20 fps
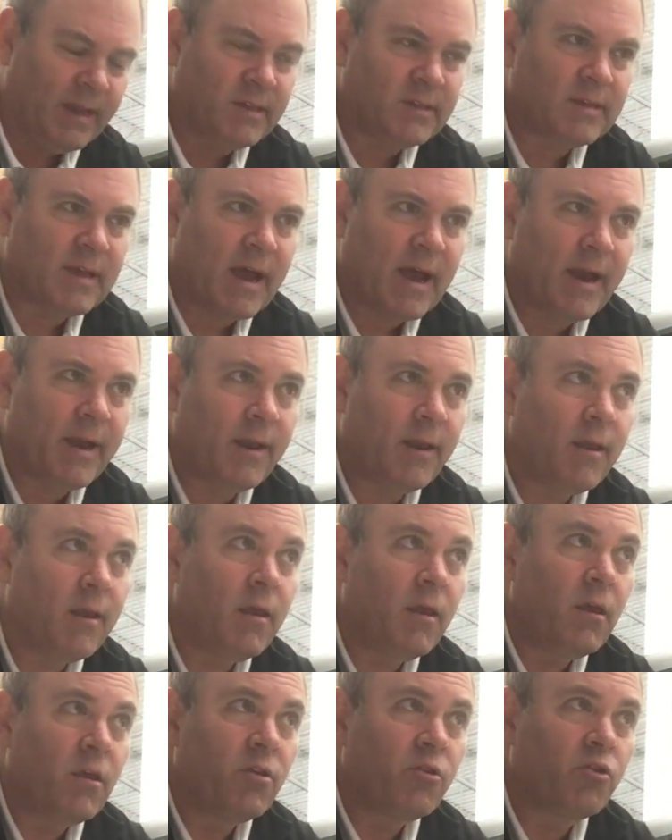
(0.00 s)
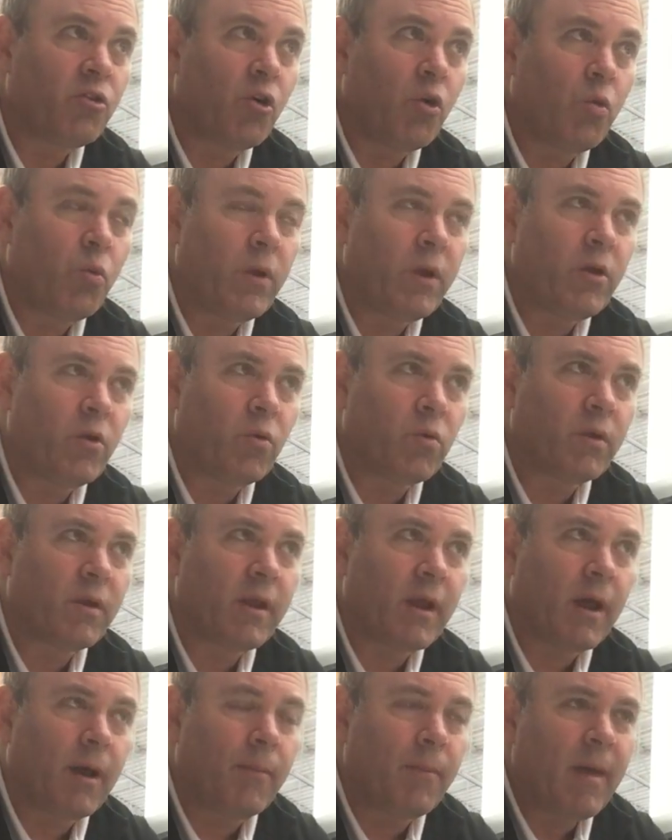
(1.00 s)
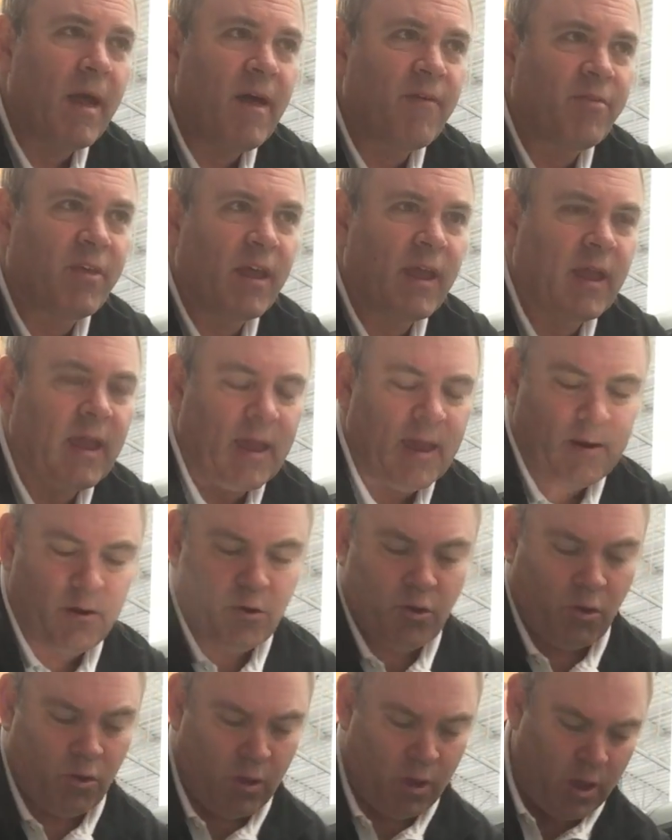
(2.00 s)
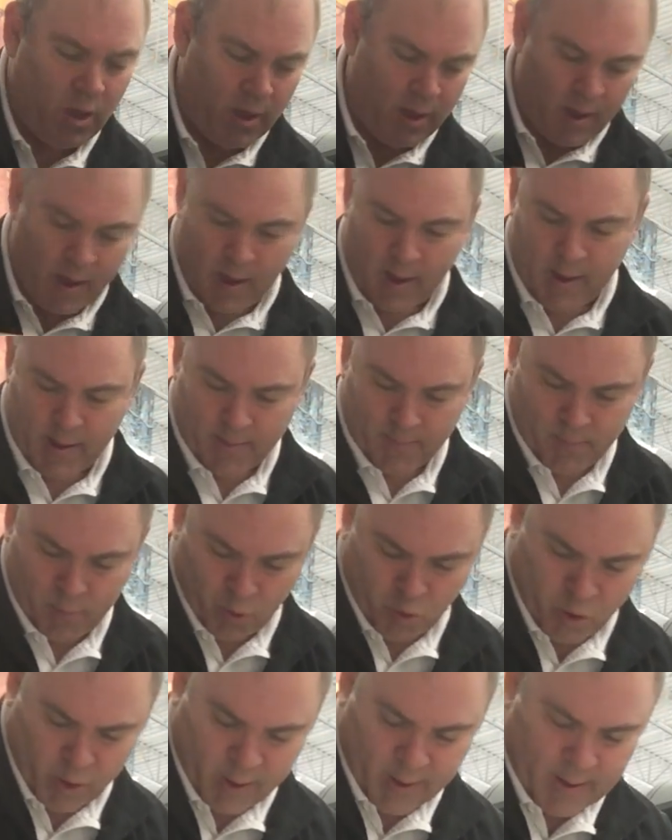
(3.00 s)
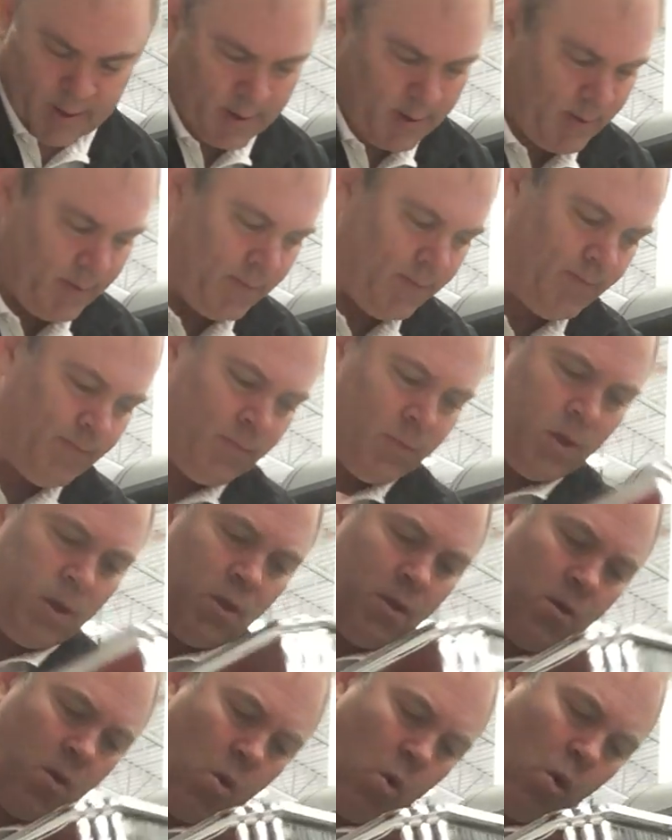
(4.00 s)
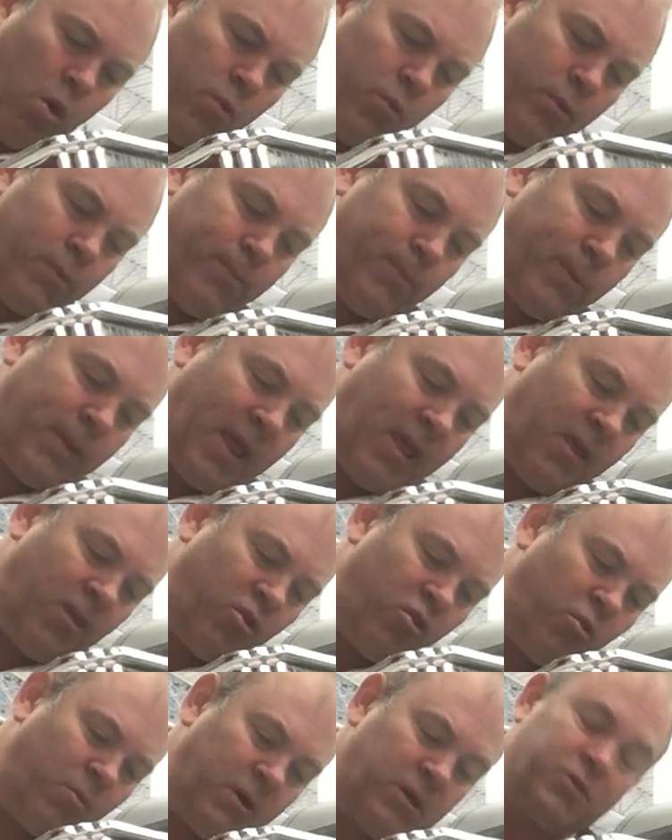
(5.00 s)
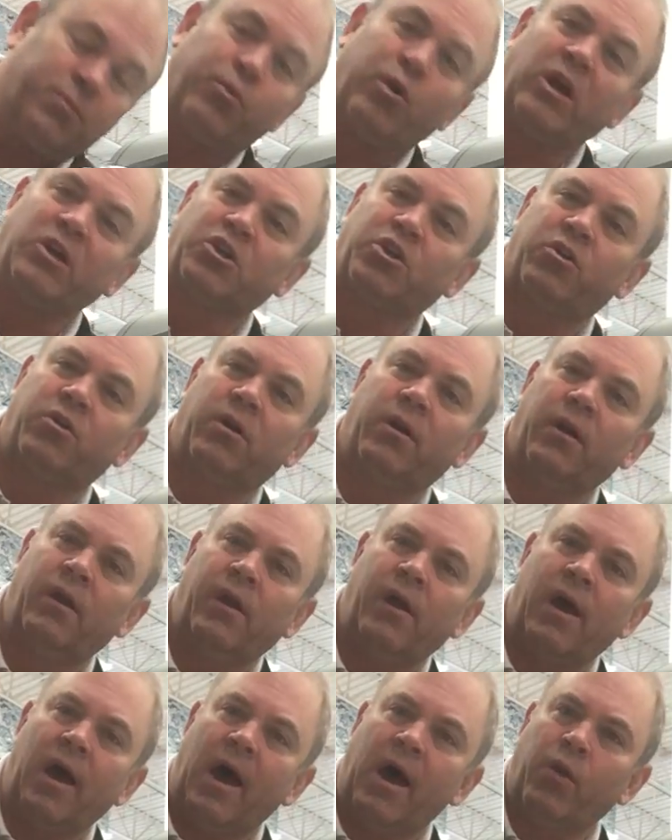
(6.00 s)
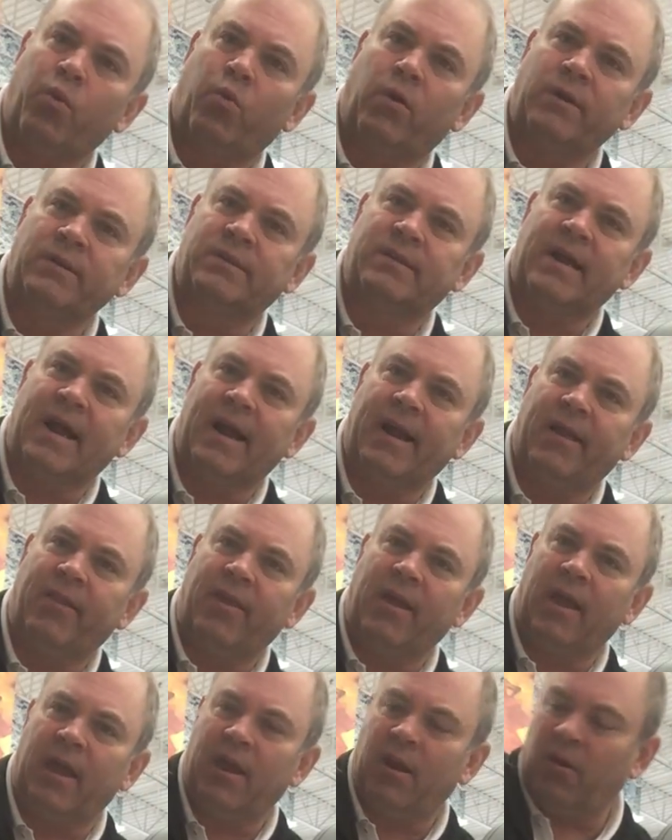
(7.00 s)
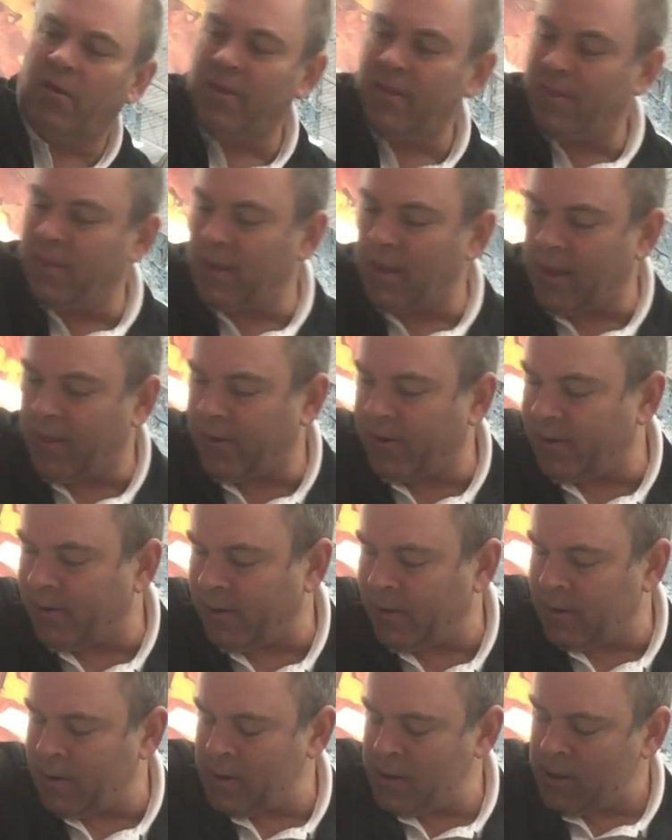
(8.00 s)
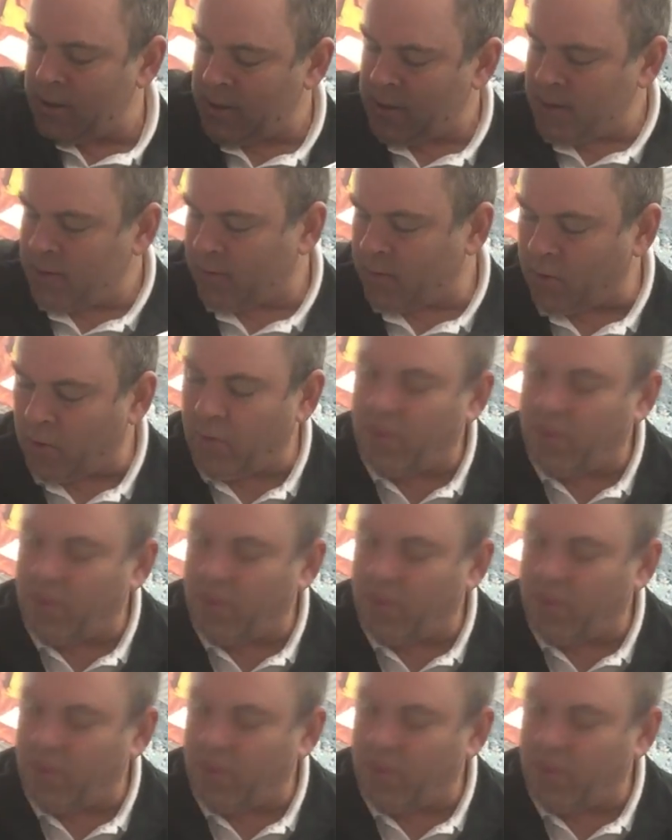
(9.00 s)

each side, so we don't have the handle crooked, or we're taking too much pressure on one side of the handle than the other. So